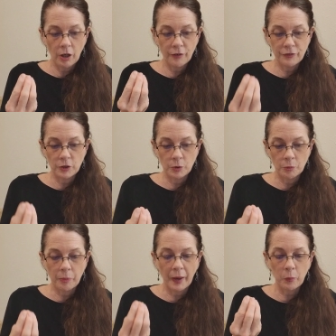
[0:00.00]
of
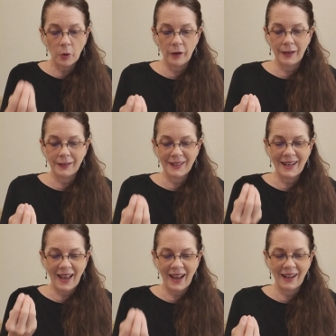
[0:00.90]
you, by worrying,
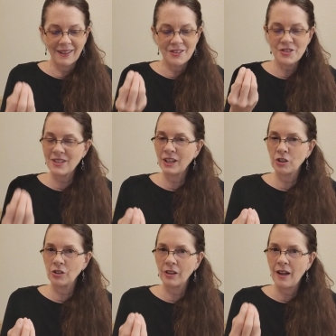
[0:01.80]
can add a
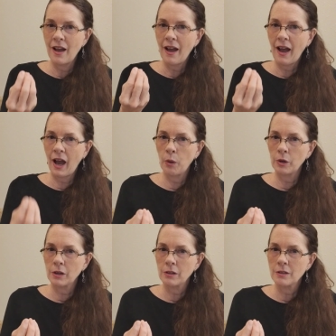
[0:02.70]
single
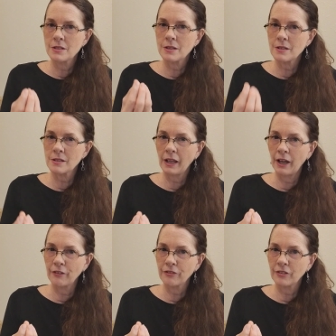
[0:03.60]
hour to his
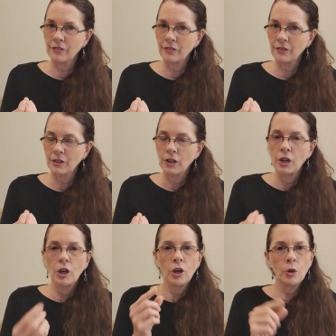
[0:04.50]
life?
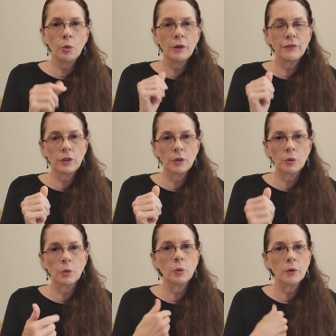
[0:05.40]
Who of
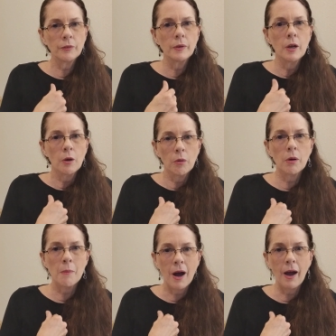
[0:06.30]
you,
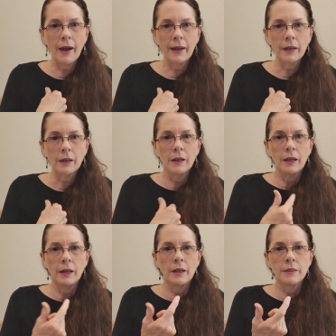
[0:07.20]
who am I
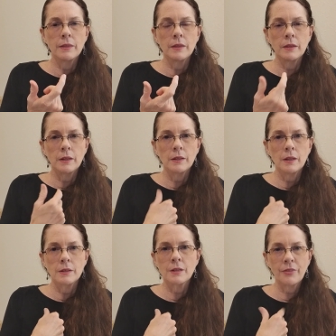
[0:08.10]

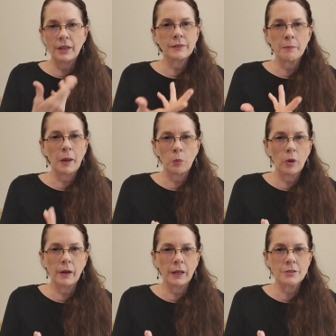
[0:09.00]
to think that my
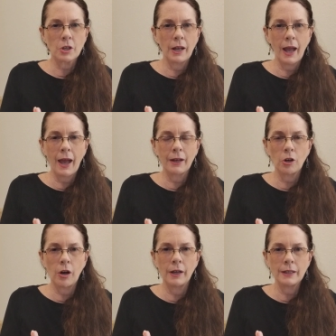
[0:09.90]
worrying is going to add
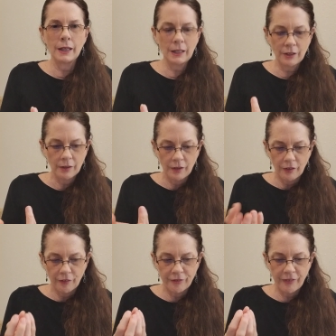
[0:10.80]
on any
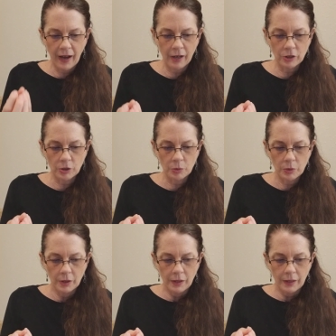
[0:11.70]
value,
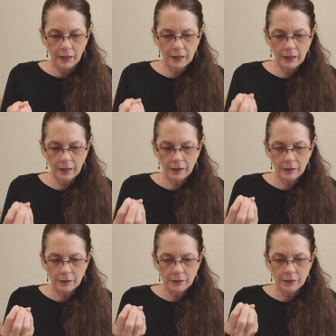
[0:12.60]

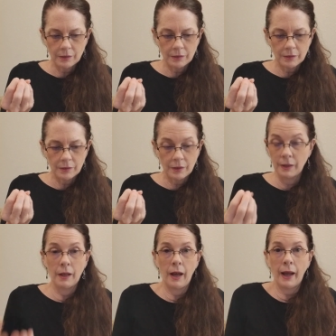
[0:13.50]

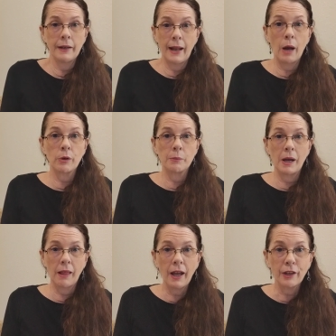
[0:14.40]
add an hour to
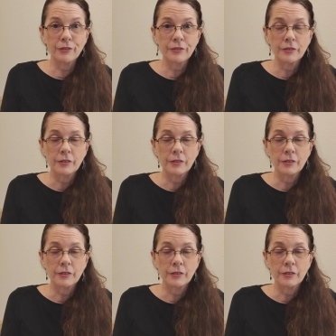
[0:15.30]
my life?